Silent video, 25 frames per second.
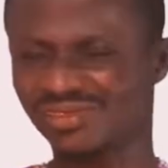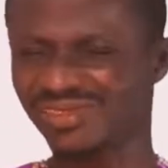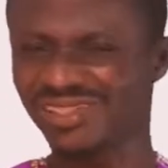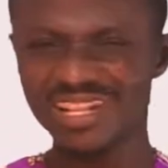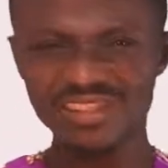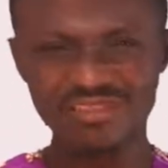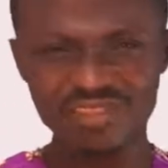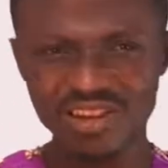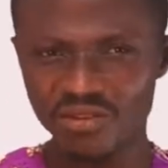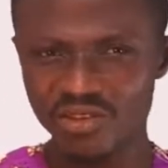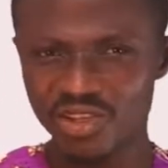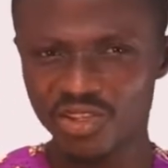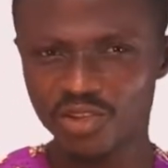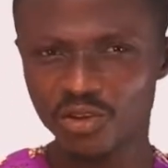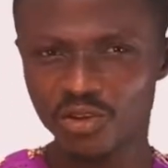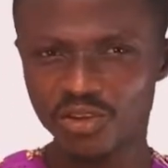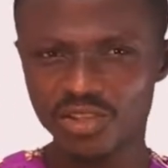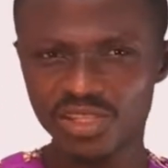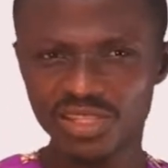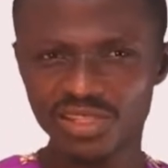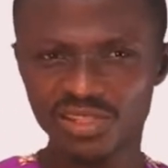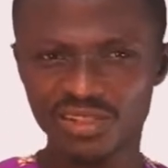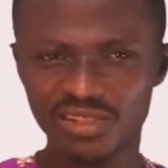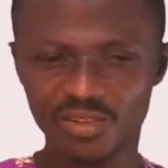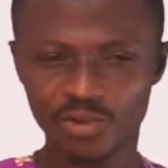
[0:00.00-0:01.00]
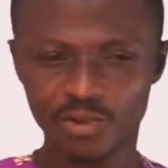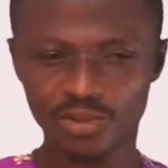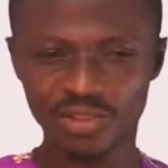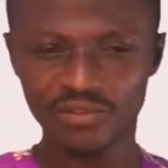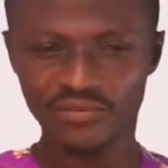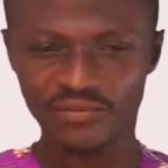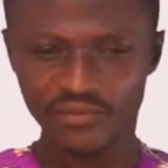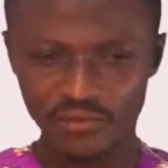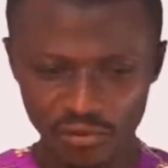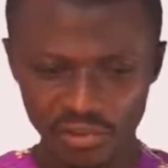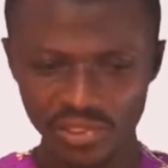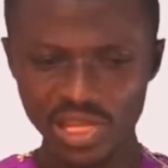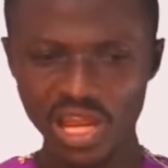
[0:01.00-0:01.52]
Natural resource, so the
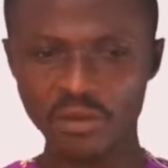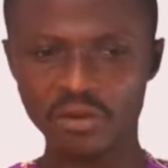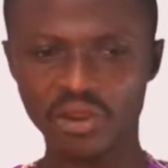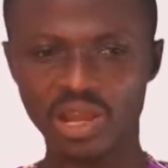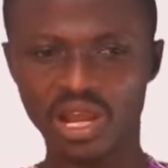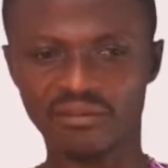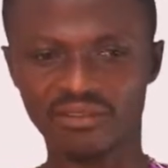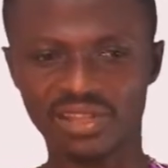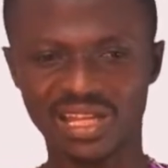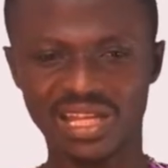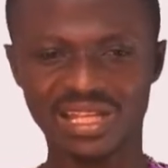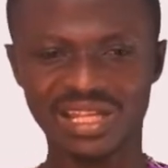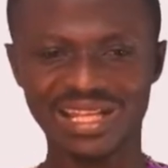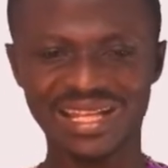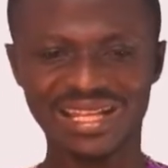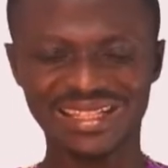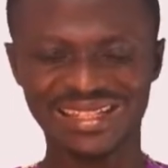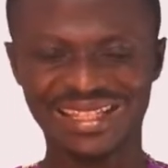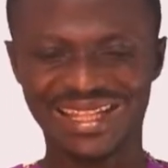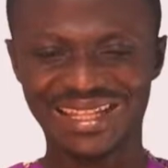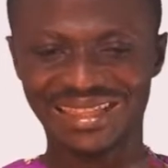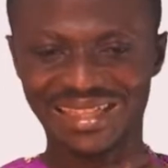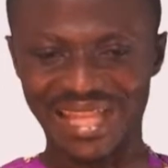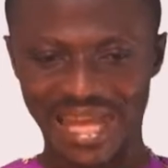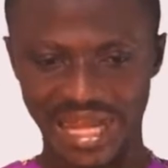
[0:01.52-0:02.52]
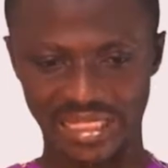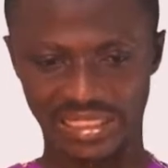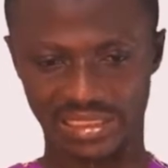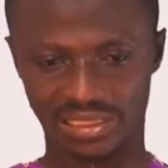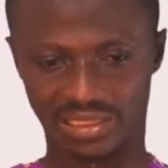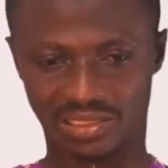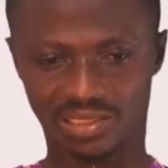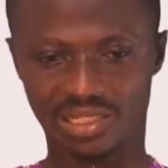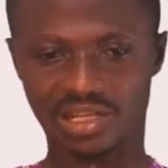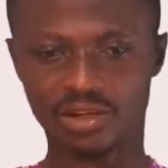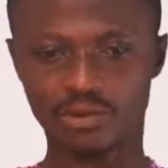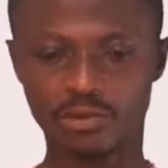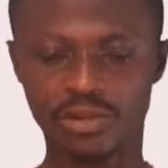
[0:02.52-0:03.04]
food that we have, the land.
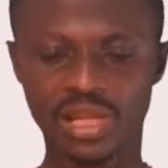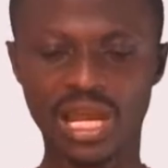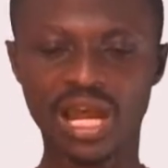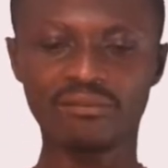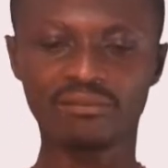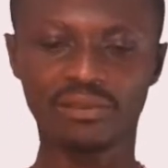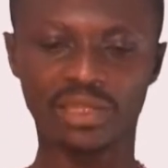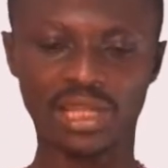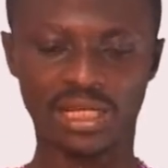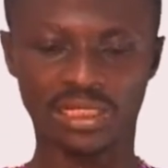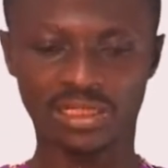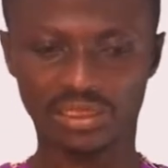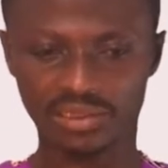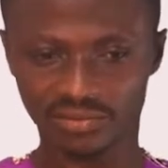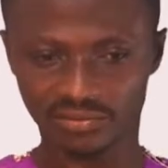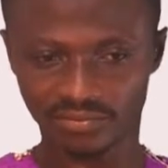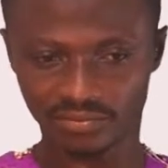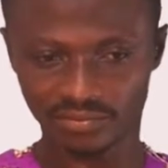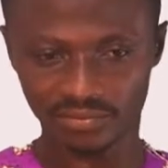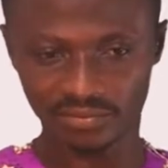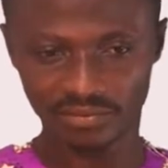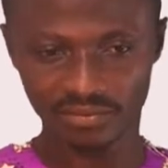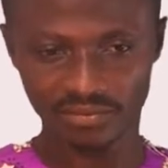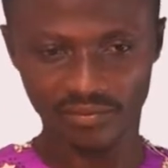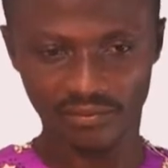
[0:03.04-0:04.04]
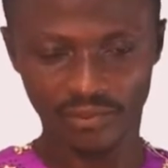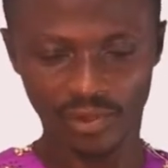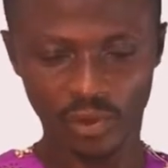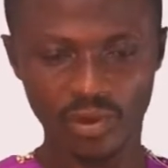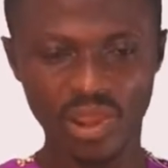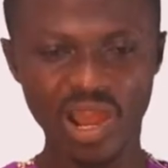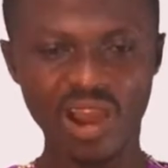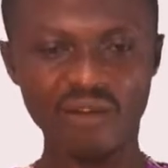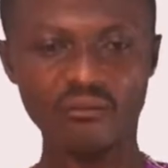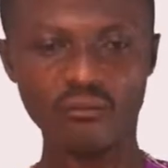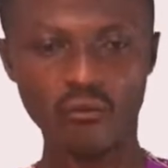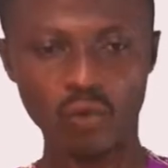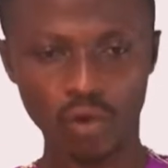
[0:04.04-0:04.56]
Now we have land, we
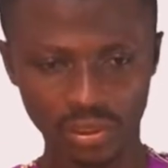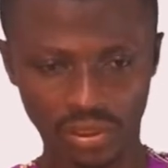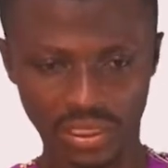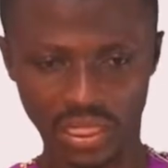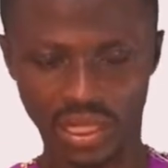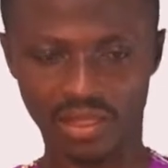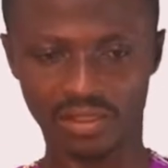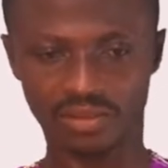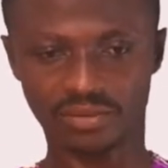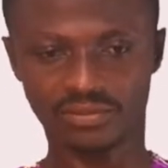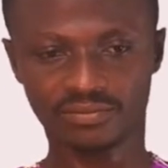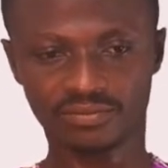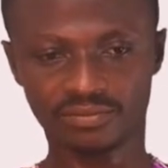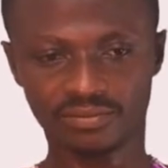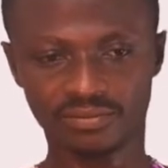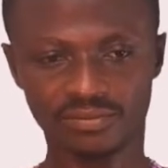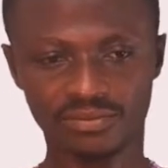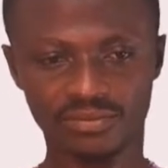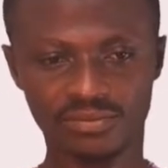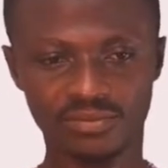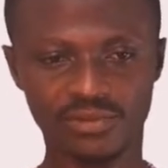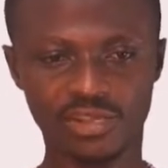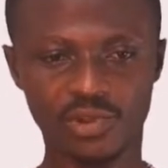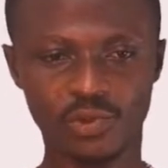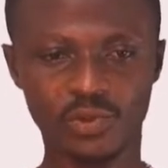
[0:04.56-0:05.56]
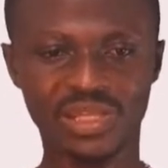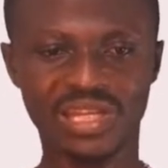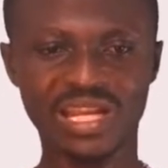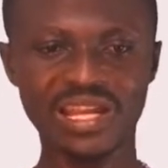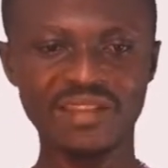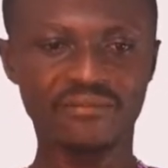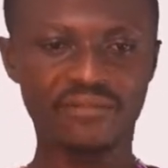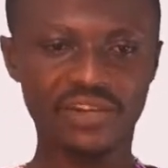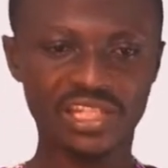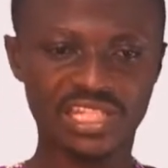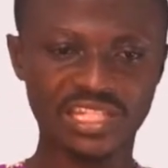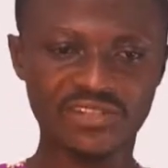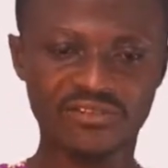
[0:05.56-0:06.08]
have water. We get
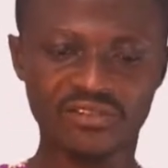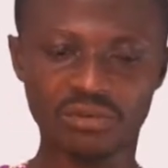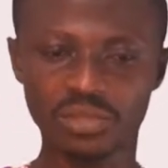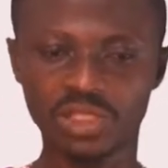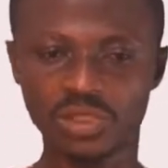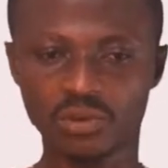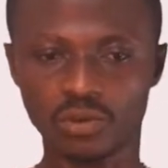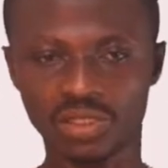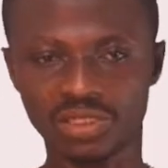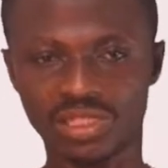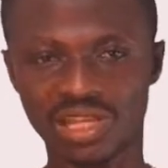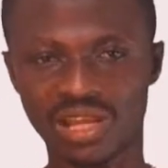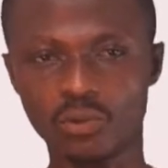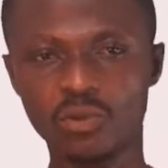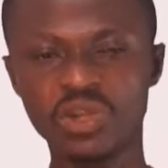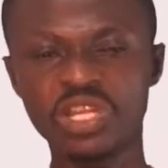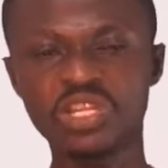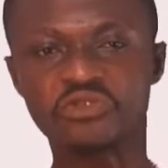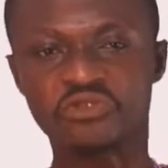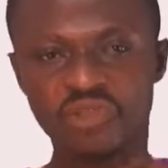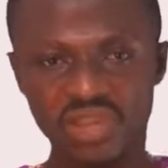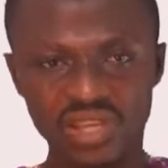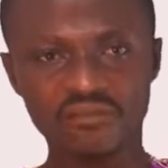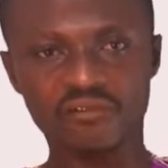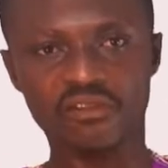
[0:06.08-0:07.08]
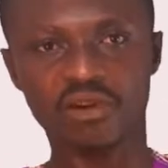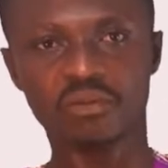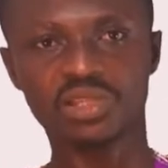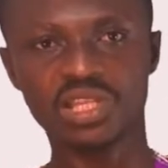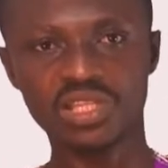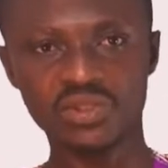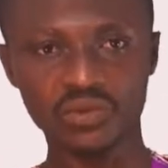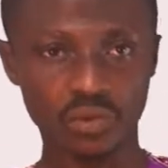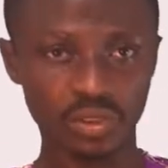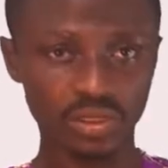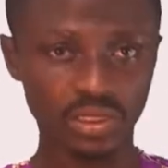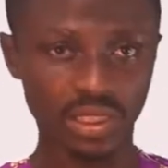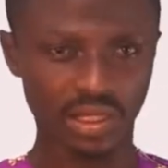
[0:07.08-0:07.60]
fishes from the water. We drink from this
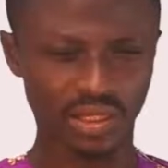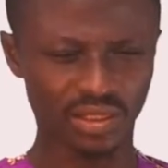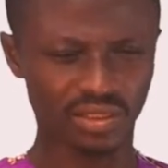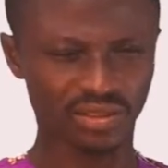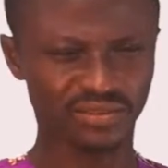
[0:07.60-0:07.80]
water.